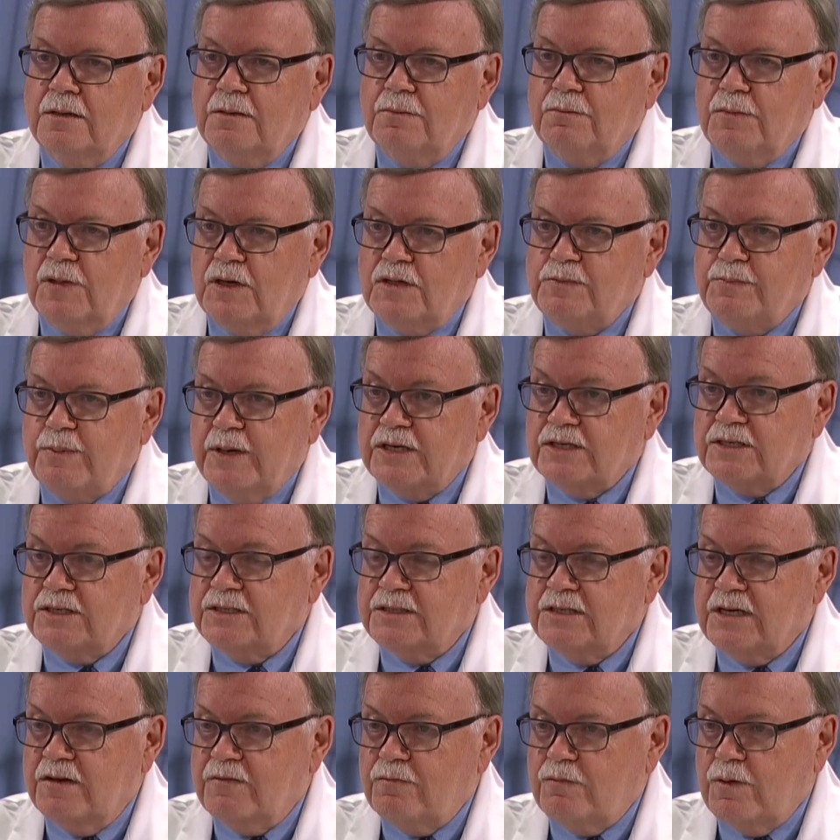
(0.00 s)
most patients
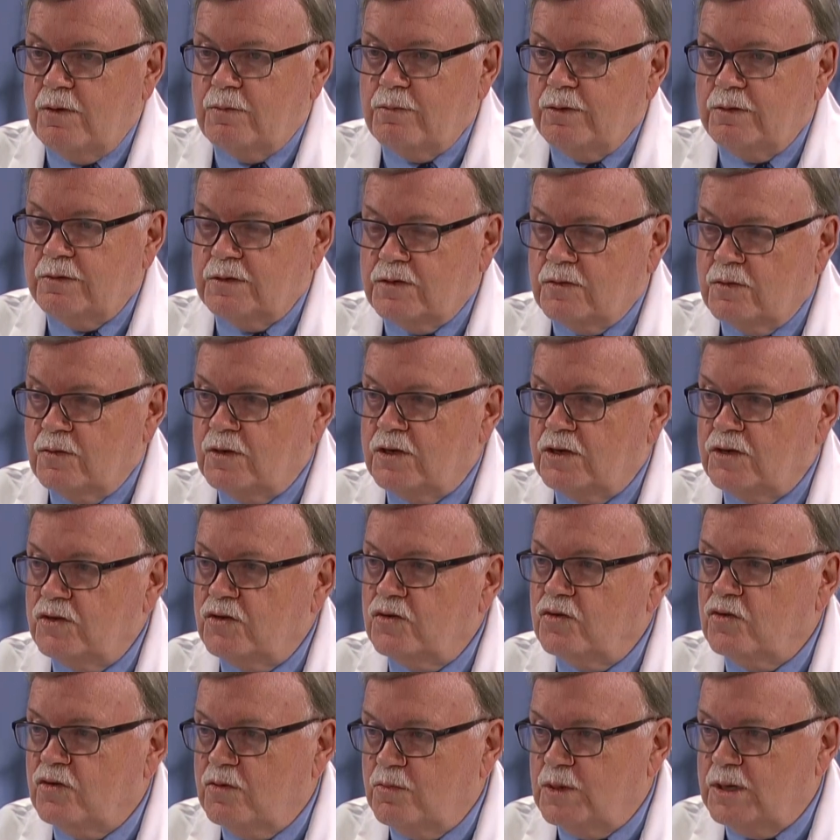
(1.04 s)
have what we would call a
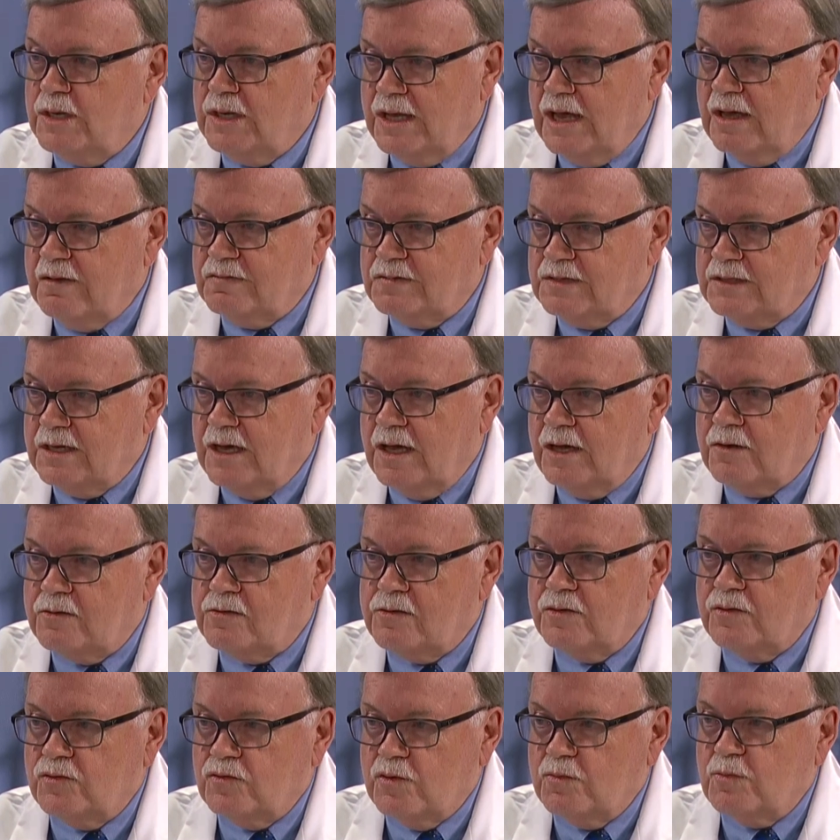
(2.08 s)
normal lifestyle or
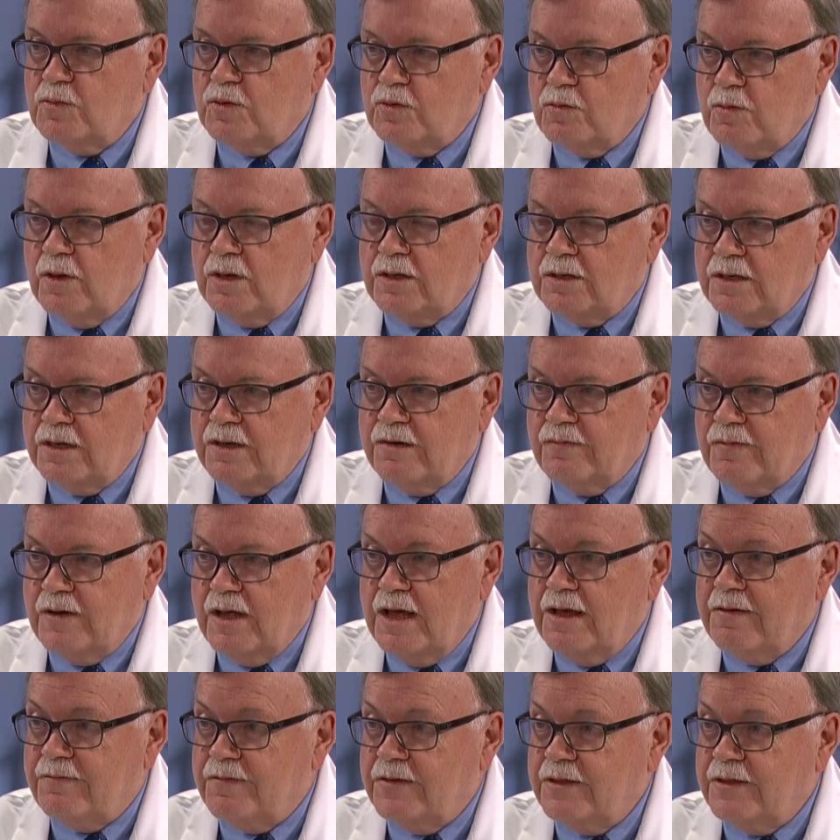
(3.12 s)
a normal quality of life.